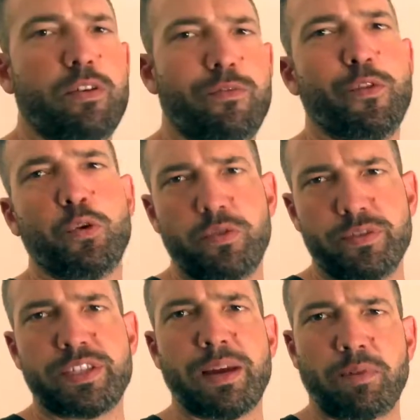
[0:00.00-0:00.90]
food
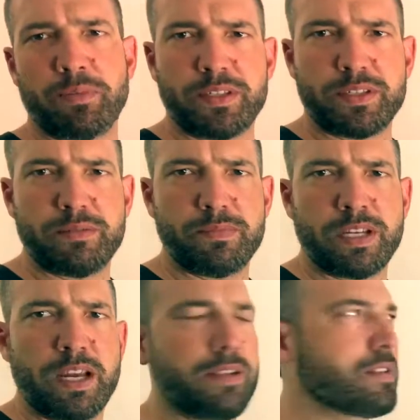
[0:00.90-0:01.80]
and supplements,
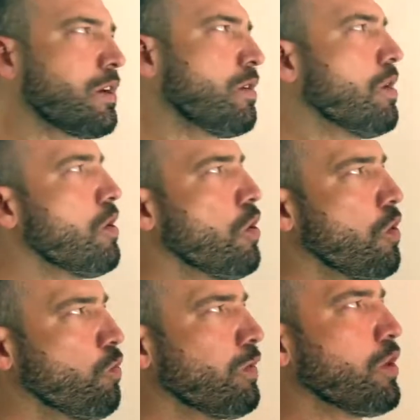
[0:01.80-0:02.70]
okay? So
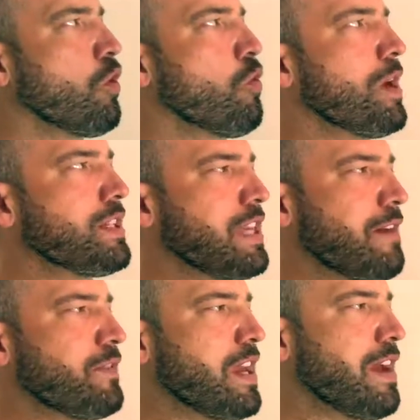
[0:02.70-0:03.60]
we always
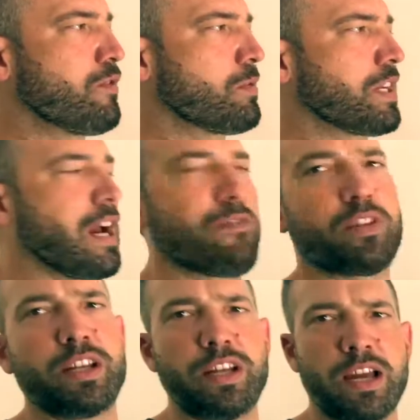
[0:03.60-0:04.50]
have to have a
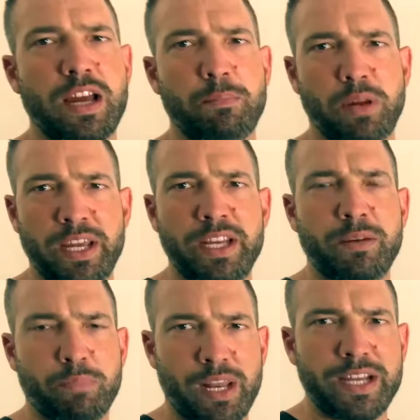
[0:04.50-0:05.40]
recovery plan
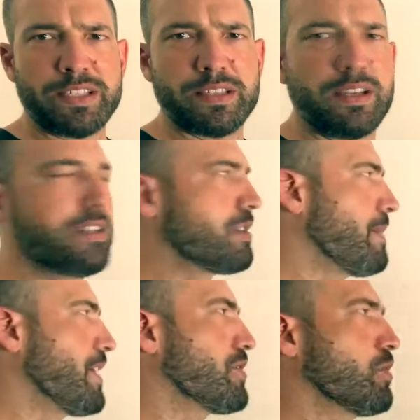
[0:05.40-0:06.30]
in place to
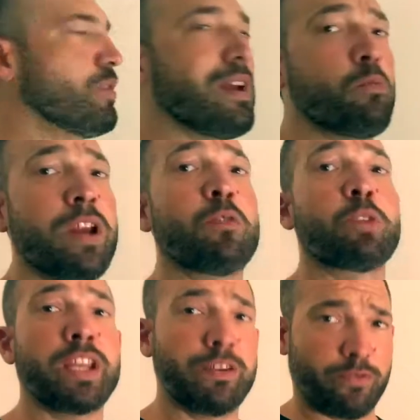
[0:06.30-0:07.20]
make sure that we're
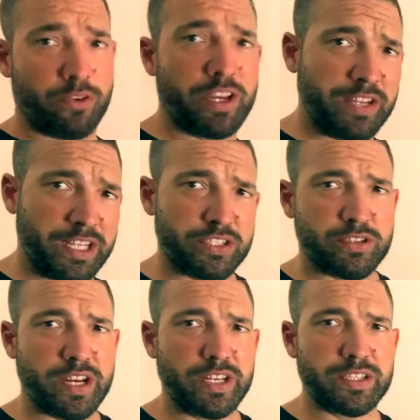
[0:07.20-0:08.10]
ready for our next
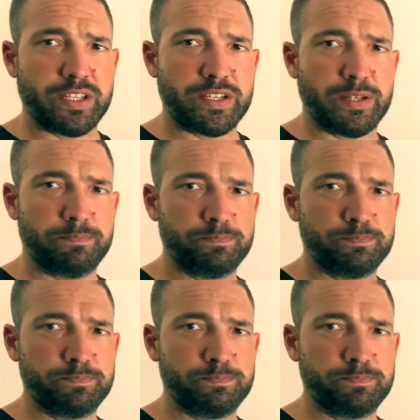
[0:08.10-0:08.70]
training session.